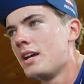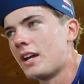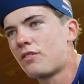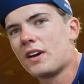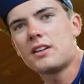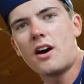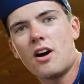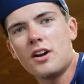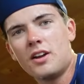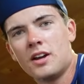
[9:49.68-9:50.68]
it felt
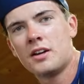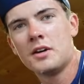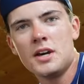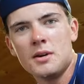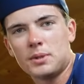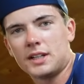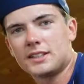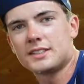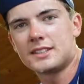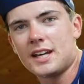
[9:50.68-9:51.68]
hard, but at
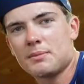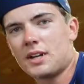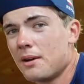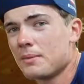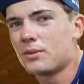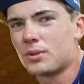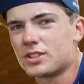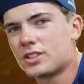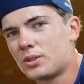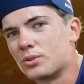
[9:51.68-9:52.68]
the same time it
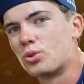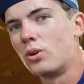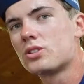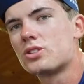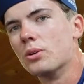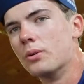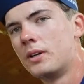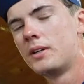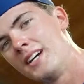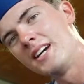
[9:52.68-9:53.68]
was controlled, so
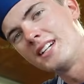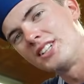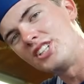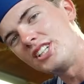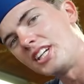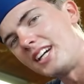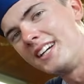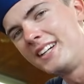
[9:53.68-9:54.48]
GG.